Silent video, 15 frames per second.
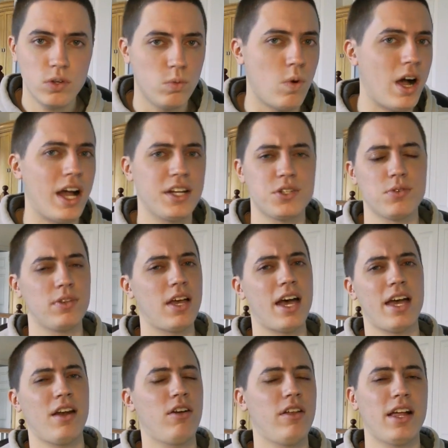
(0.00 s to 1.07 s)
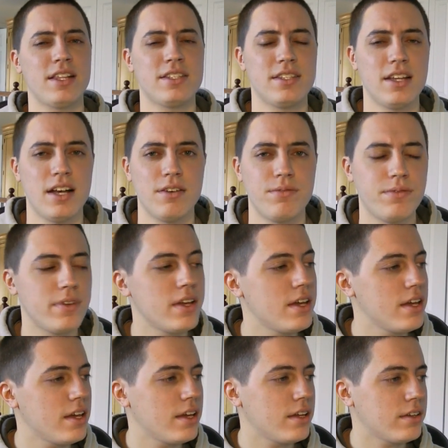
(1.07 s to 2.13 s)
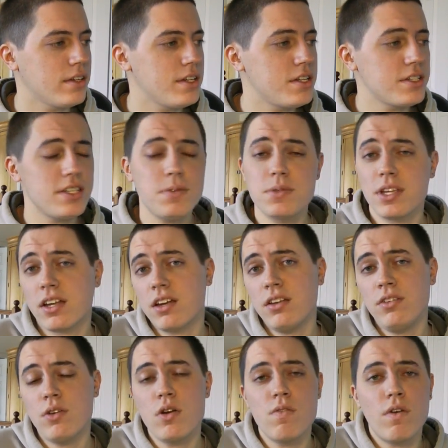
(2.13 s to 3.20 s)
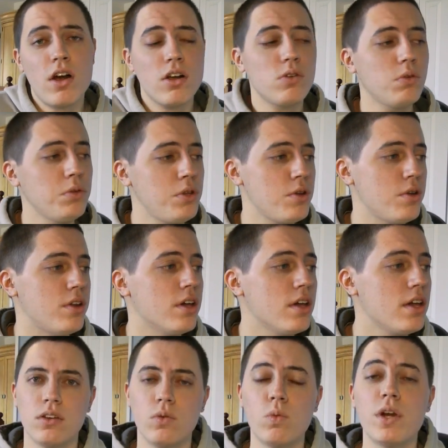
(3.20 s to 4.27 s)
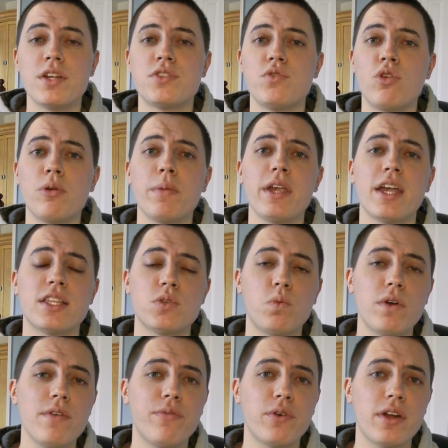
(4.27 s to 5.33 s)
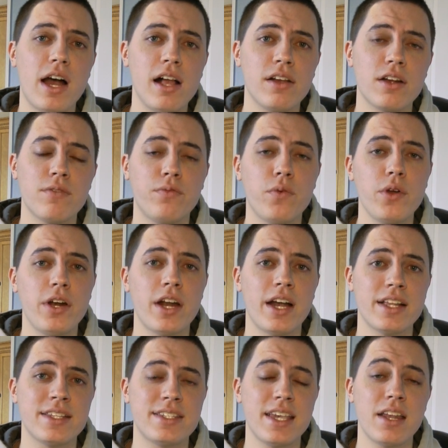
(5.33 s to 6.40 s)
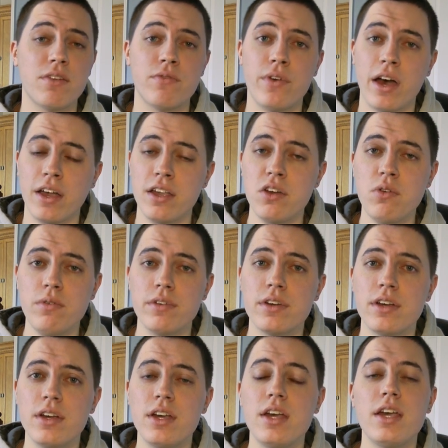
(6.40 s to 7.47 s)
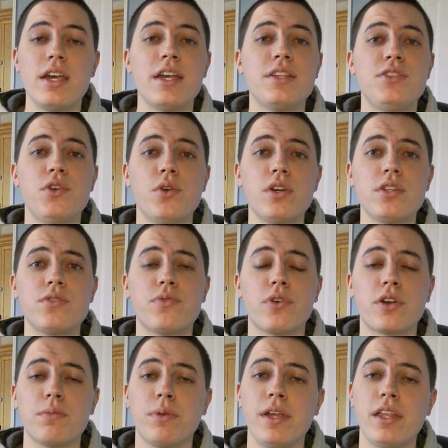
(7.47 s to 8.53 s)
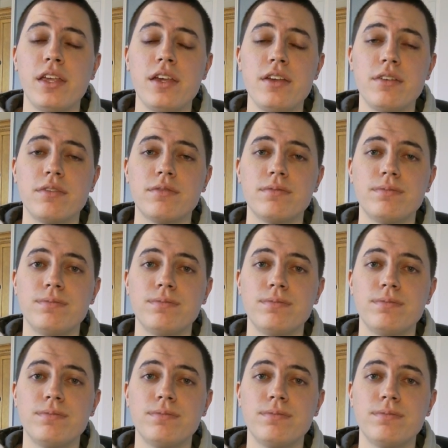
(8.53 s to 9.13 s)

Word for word: watch online and all that stuff, he just seems like an overall cool dude. What is normally a $24.49 value is yours for completely,